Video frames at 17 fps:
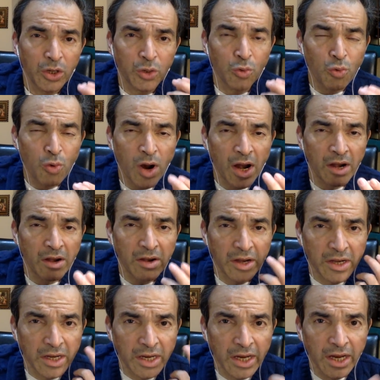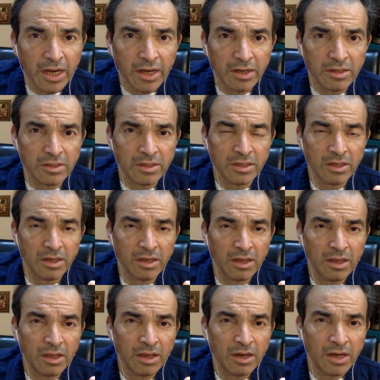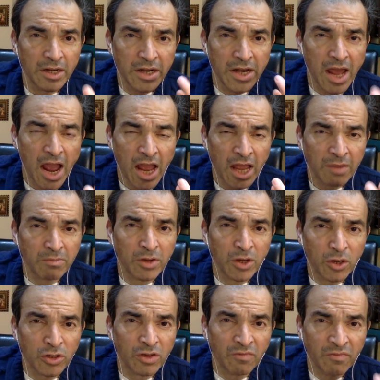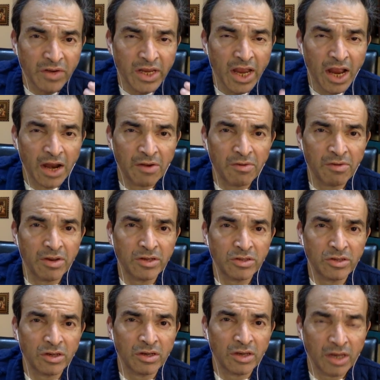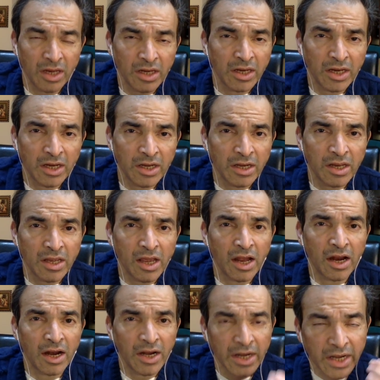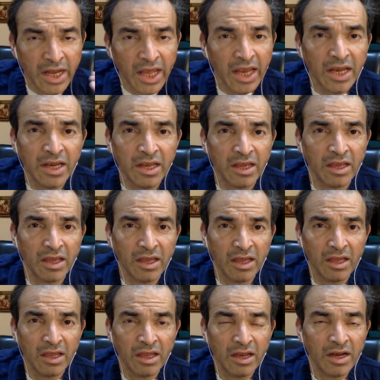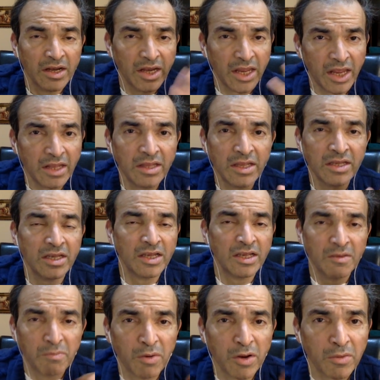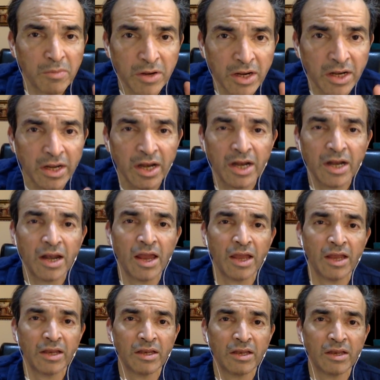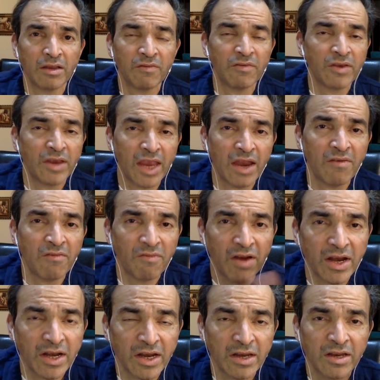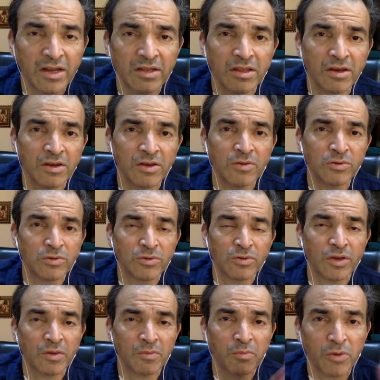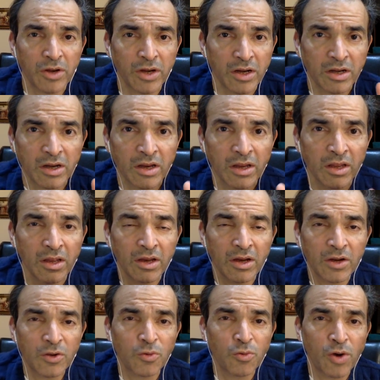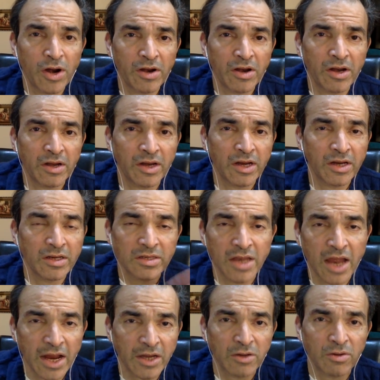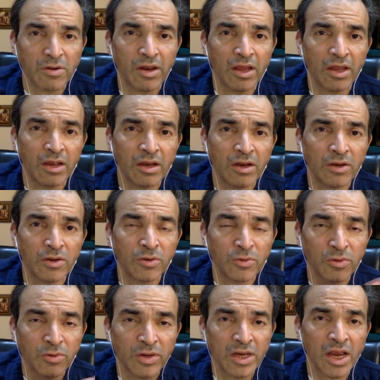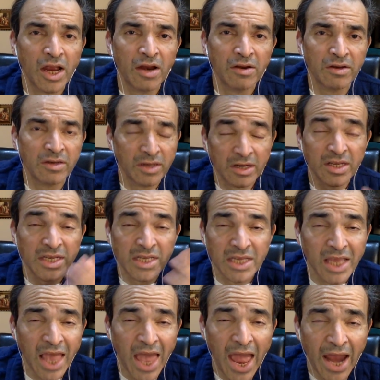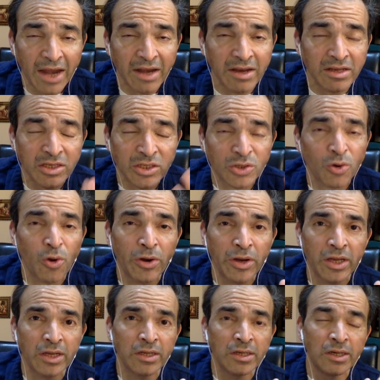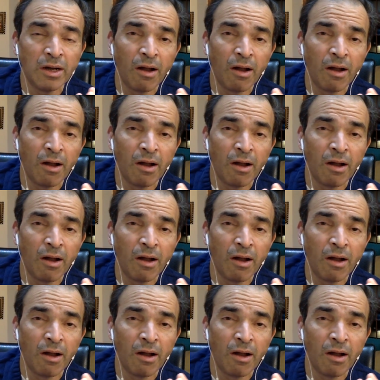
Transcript: 200 kids die because of dehydration in India daily. Take this as a permanent headline. If you can't find any other news, you can put it. 200 kids died today due to dehydration. It's sad. It's sorry.